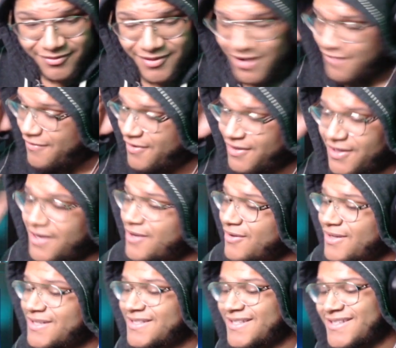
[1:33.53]
Without further ado,
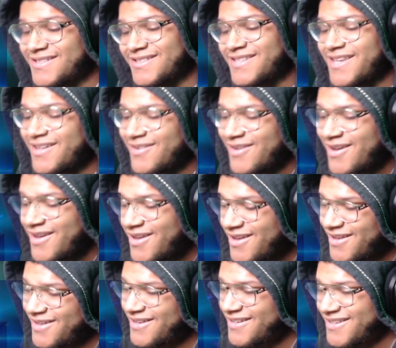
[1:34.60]
let's just get
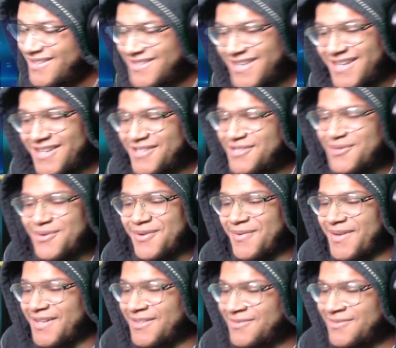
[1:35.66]
let's get into it, man.